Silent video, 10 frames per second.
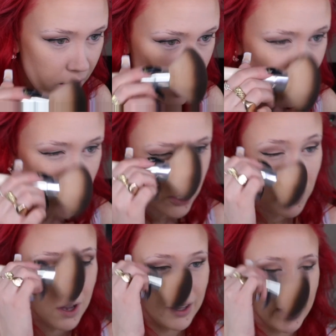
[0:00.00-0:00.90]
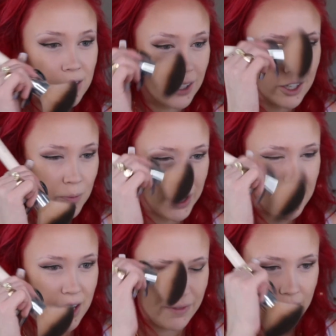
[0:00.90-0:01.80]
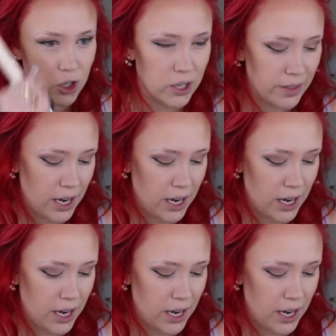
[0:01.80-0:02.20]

I just want like a little bit of definition